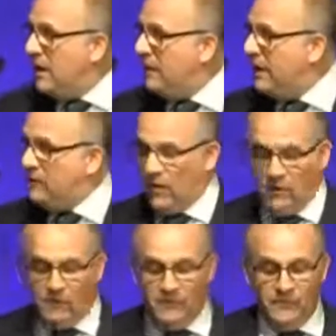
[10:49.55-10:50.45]
like
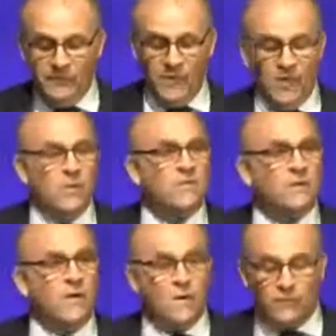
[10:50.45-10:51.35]
Peter, who we've
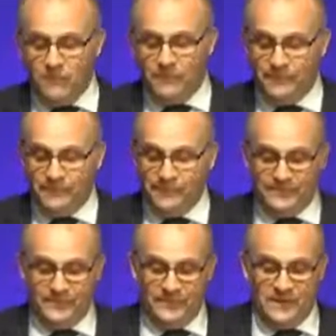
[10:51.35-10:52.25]
just heard from.
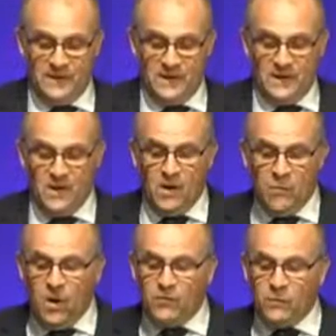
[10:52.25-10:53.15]

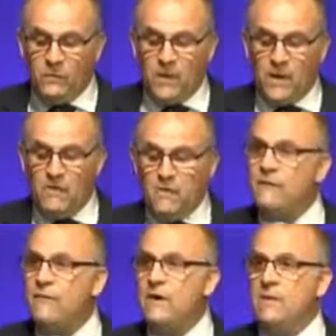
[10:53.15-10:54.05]
Whilst we've won our
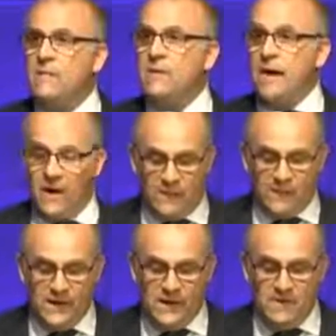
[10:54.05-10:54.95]
referendum and our
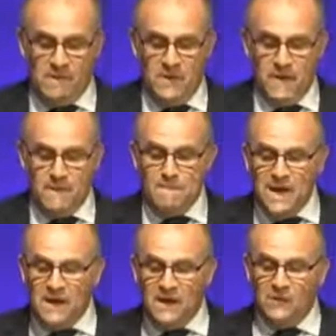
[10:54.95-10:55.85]
freedom,
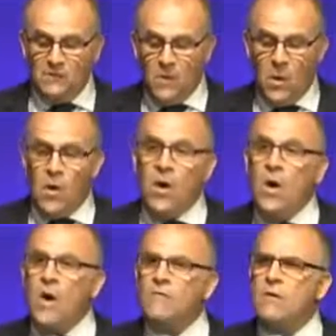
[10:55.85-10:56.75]
millions
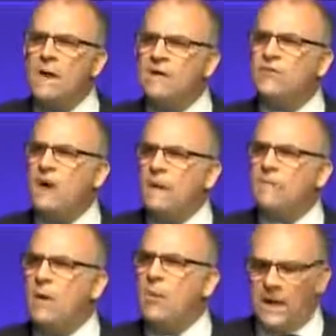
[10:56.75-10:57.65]
more remain
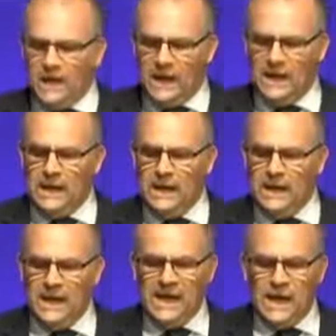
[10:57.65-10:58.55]
trapped unwillingly
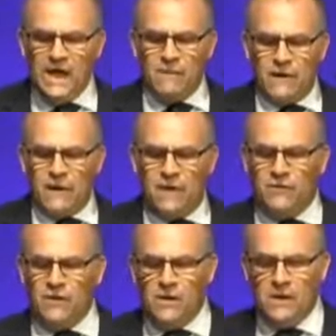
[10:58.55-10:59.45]
in ever
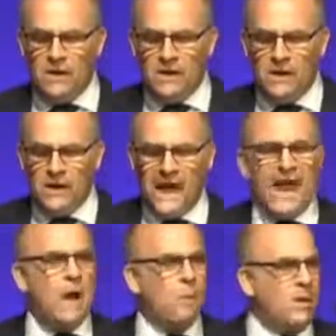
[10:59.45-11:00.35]
closer union,
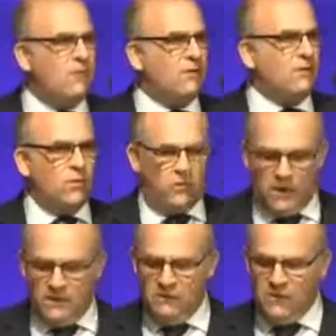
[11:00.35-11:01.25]
and we must
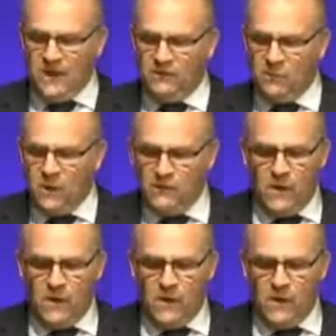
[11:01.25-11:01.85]
also be ready to